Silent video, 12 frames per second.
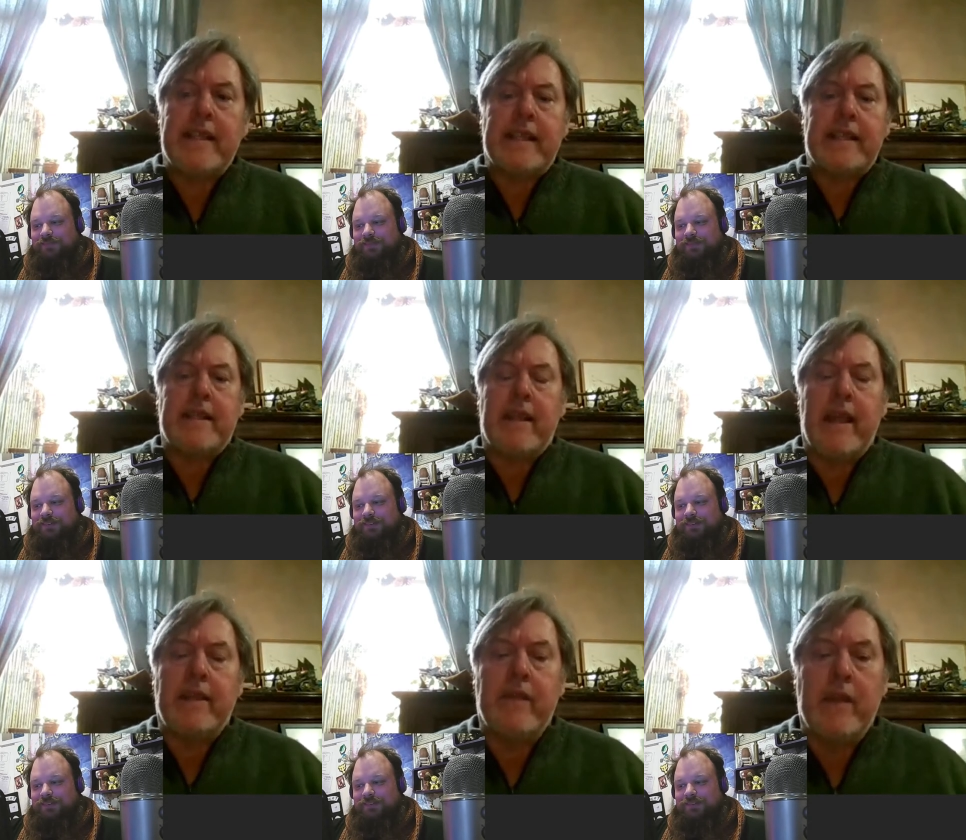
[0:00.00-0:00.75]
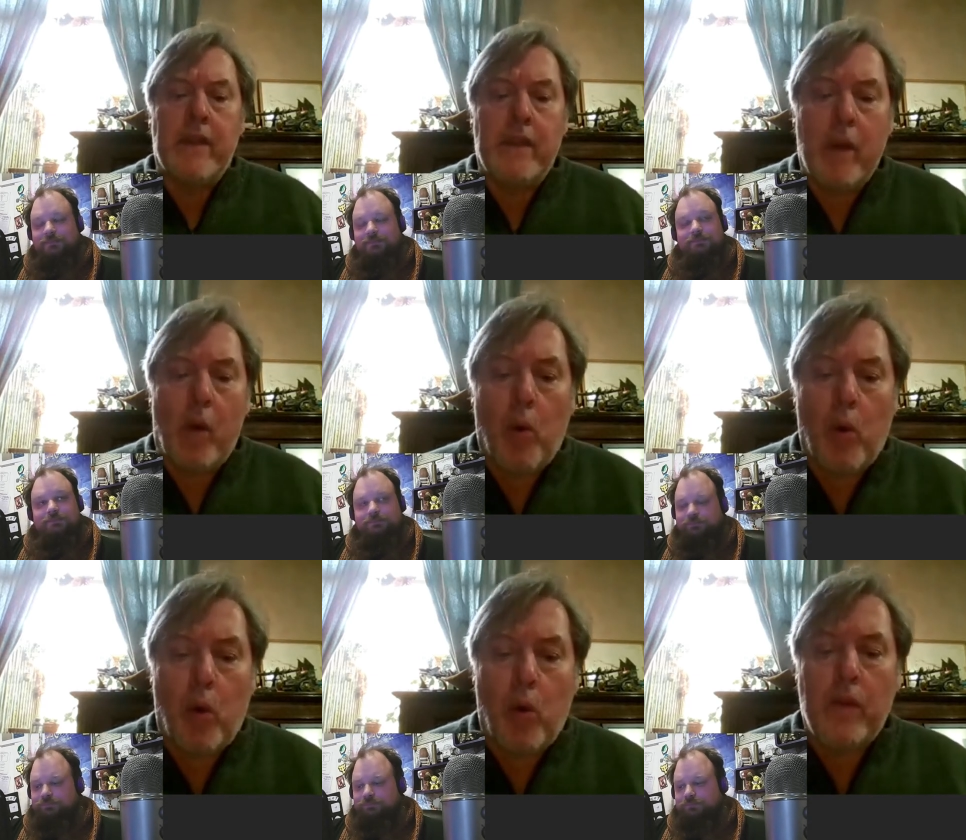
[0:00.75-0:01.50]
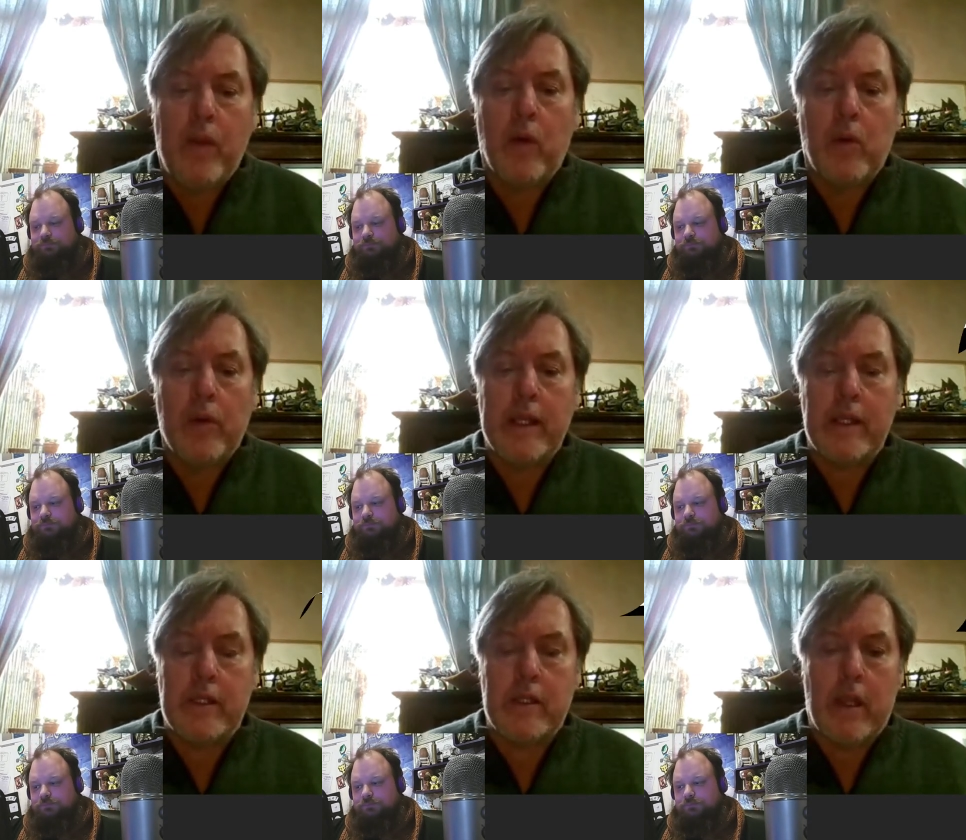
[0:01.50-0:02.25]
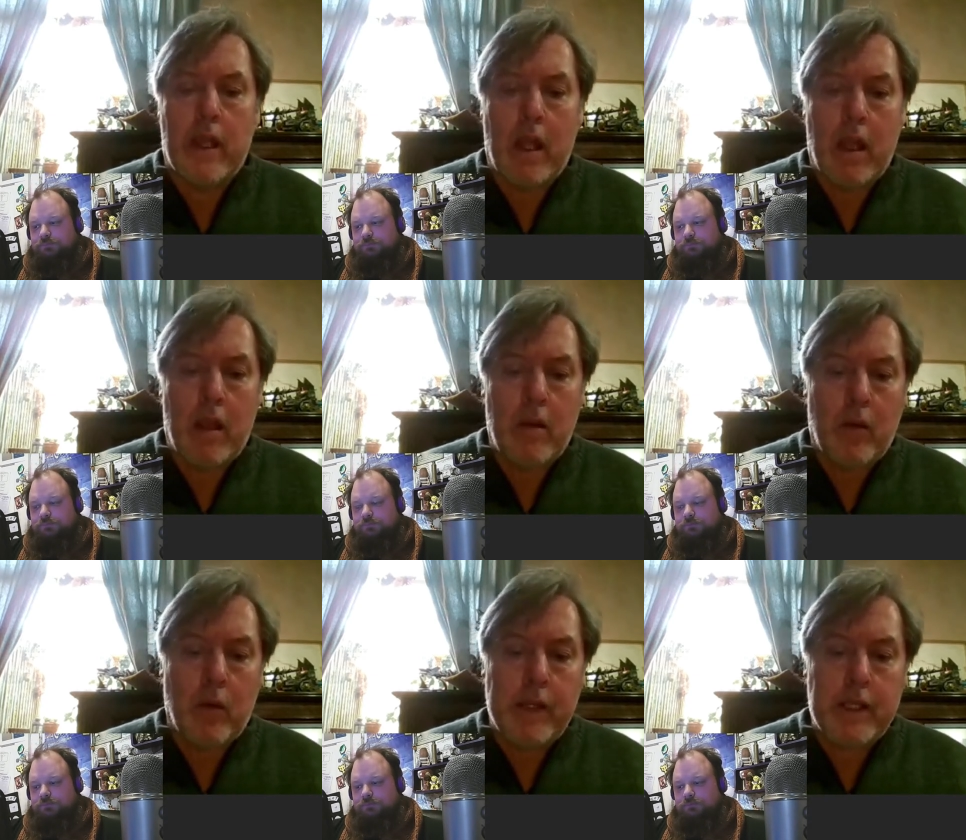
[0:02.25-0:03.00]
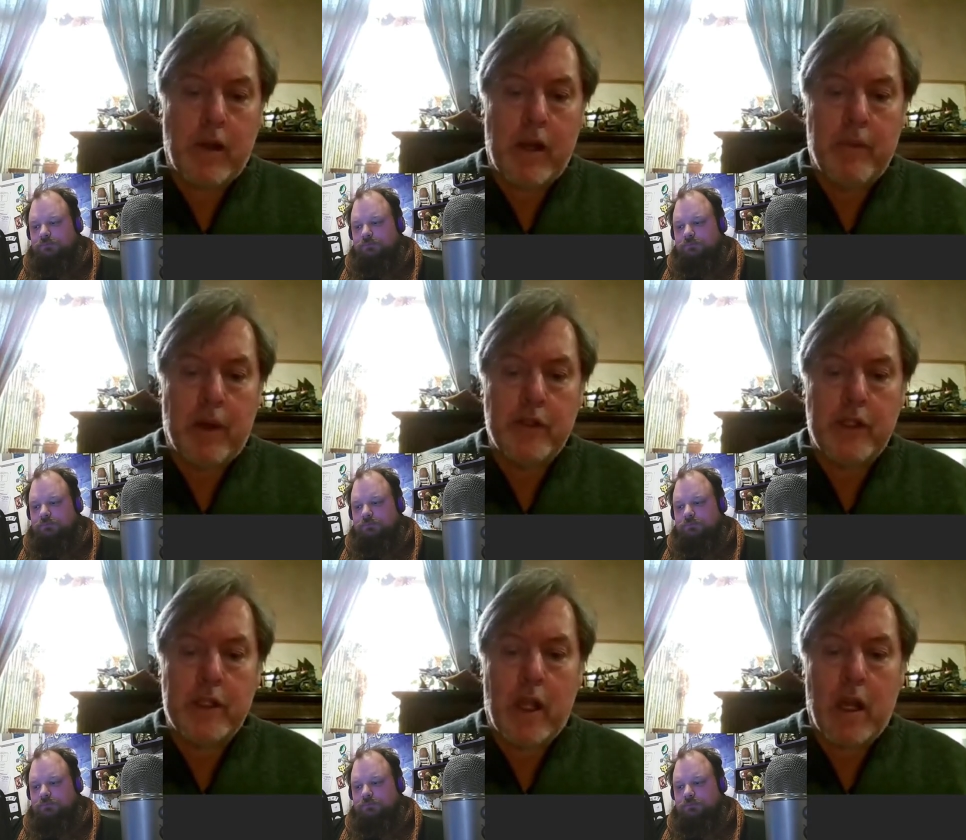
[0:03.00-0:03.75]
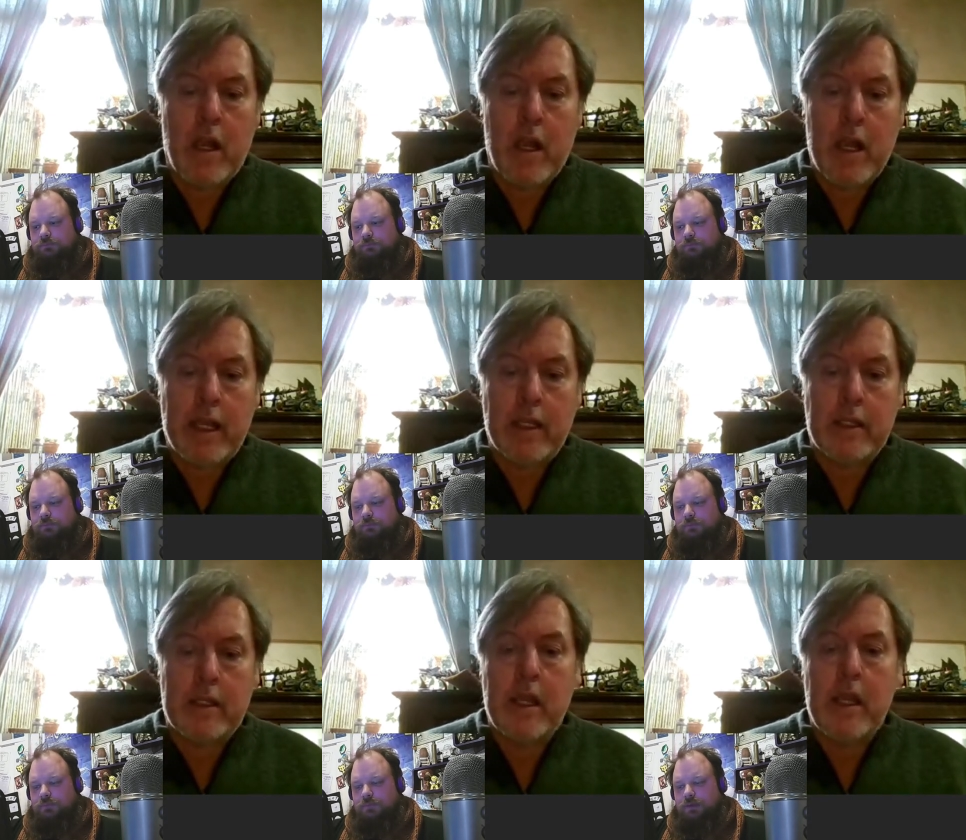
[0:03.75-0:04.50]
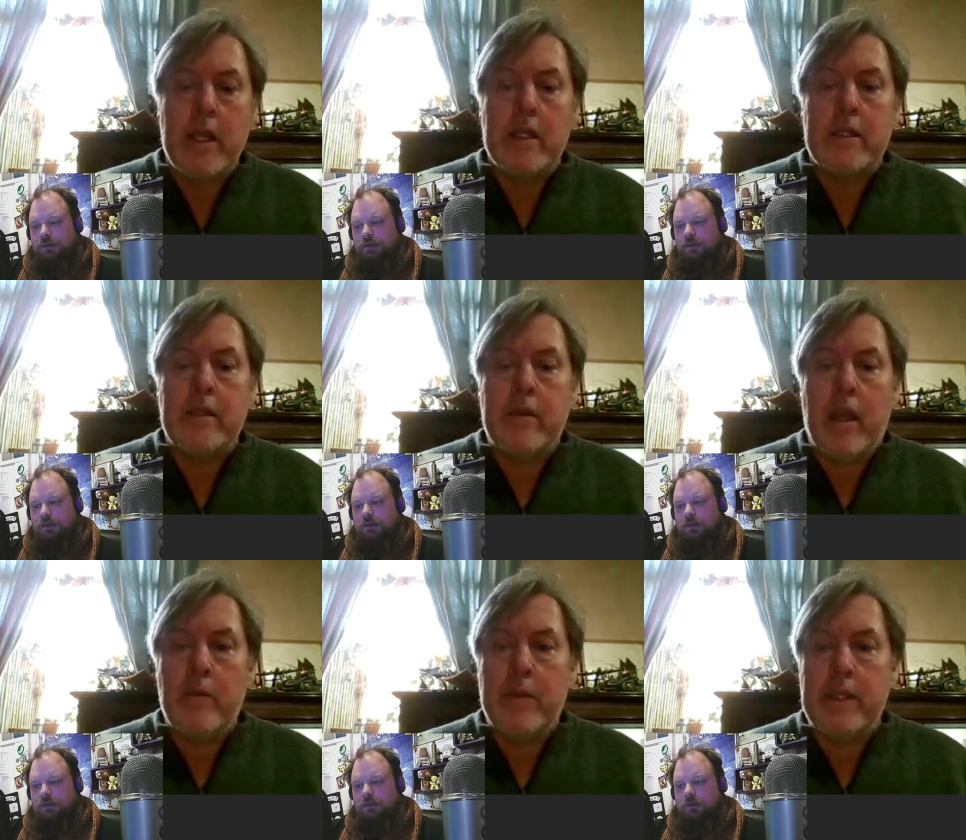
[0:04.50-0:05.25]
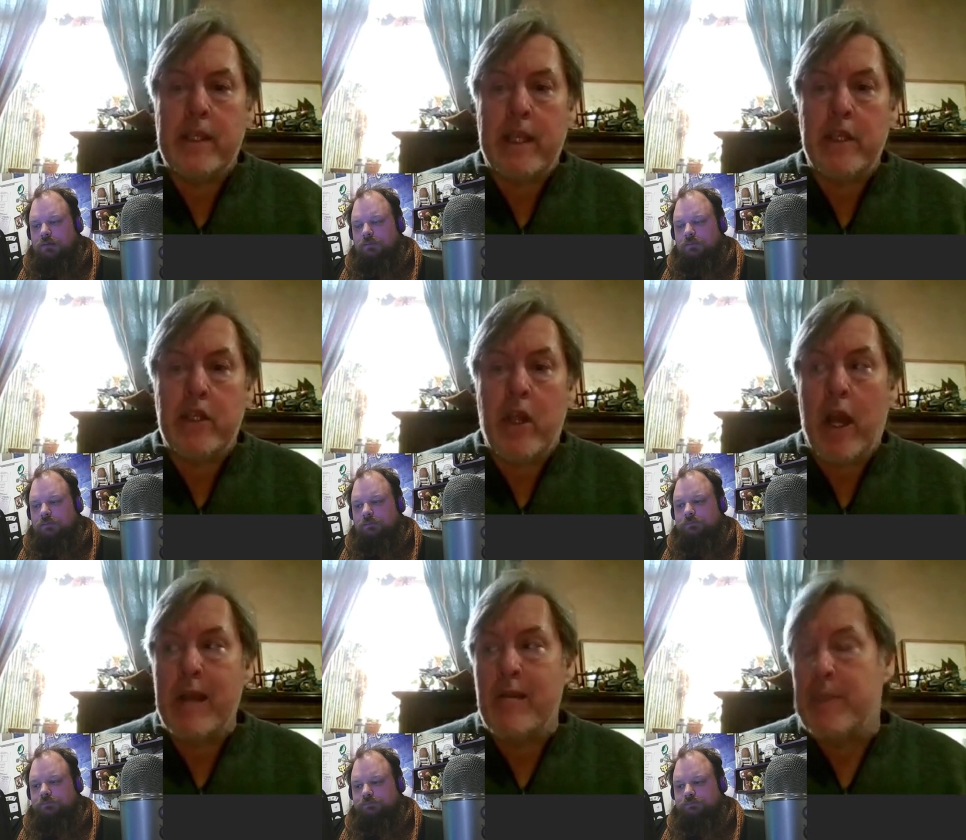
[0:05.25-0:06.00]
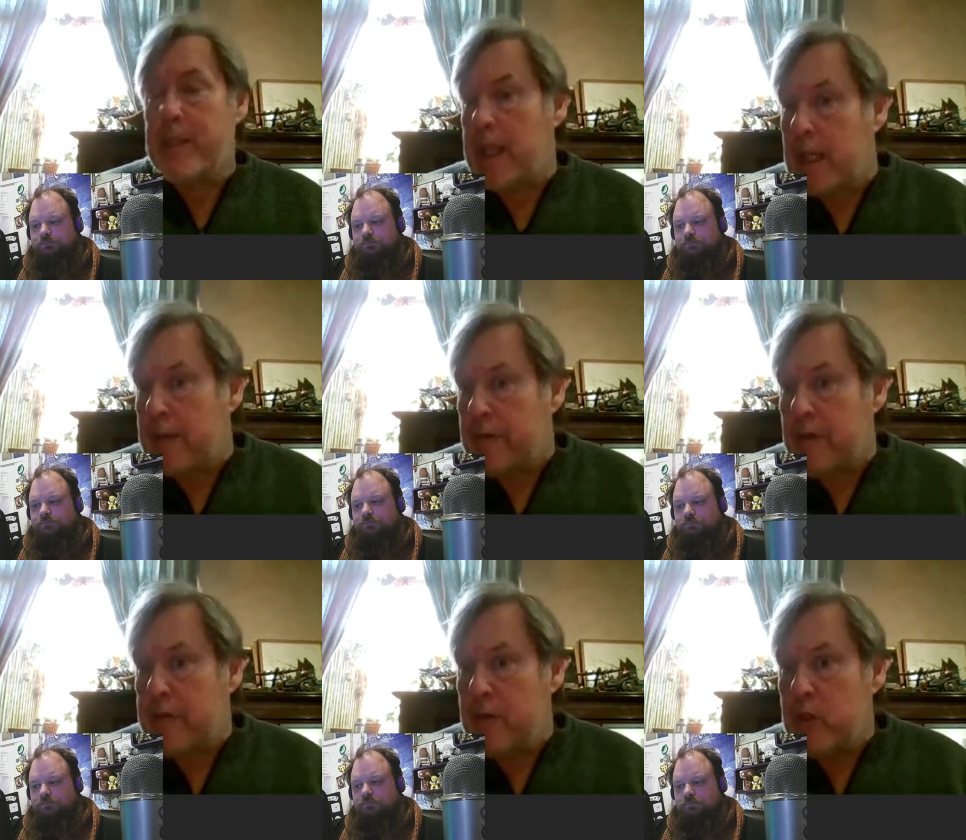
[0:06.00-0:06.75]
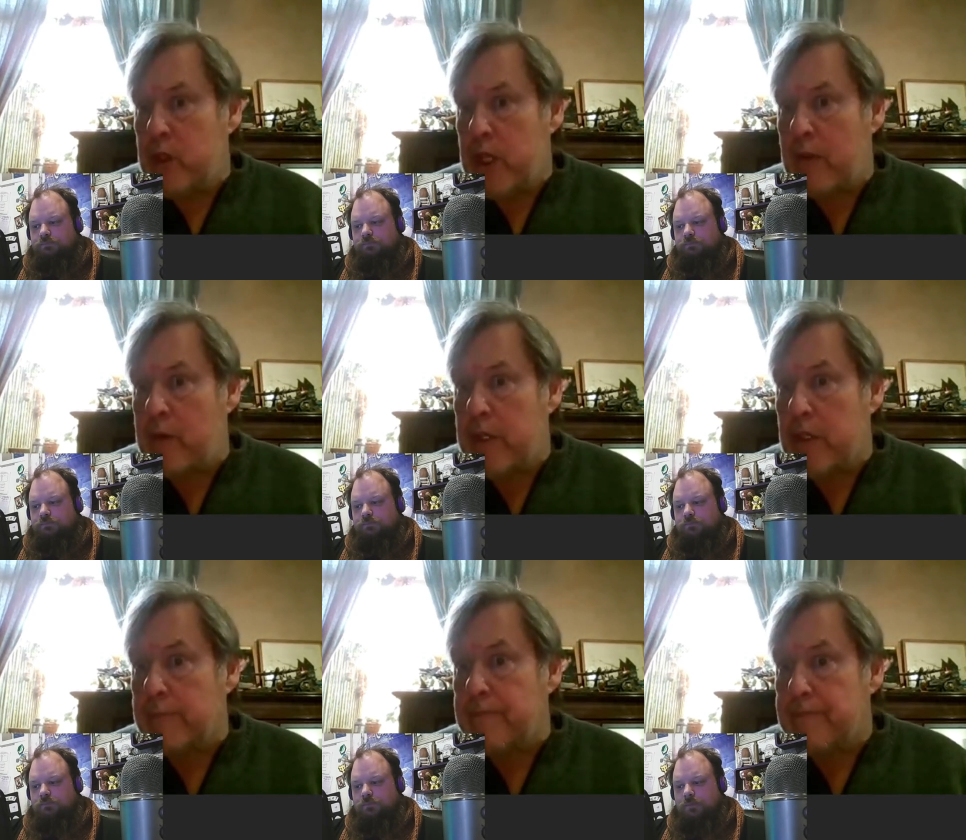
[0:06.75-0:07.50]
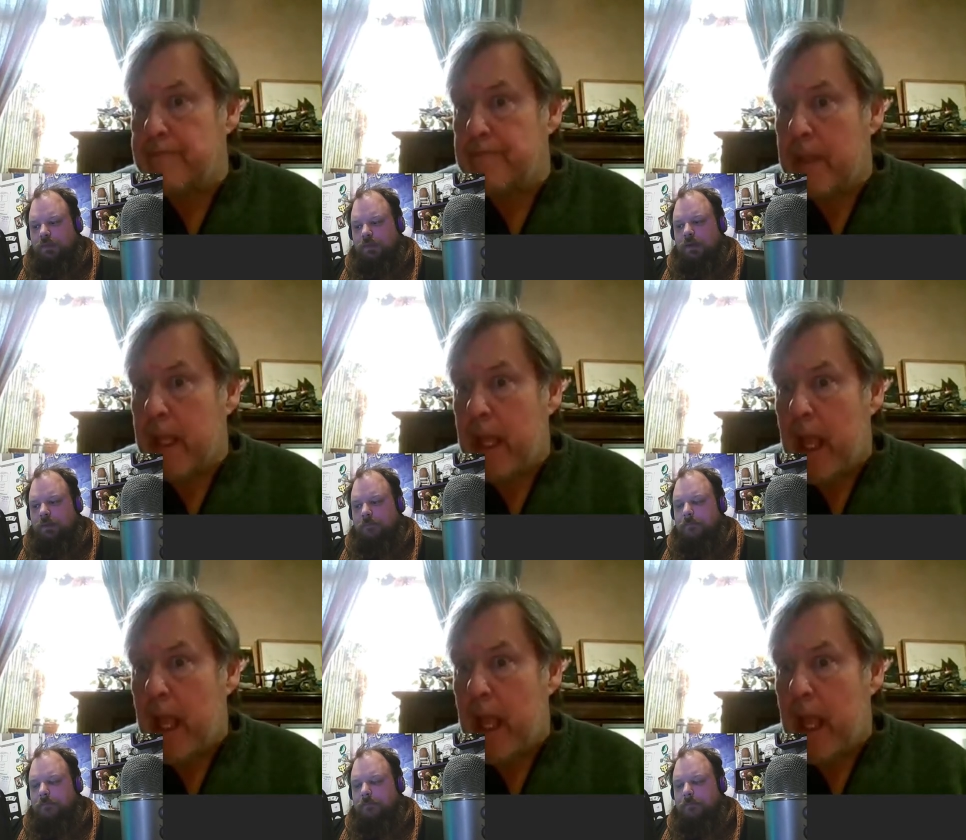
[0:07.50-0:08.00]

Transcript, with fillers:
Speaker 1: is this is the thing. All all, all these uh, all these crane barges are linked to companies in China, in particular from the Fujian region. Yeah.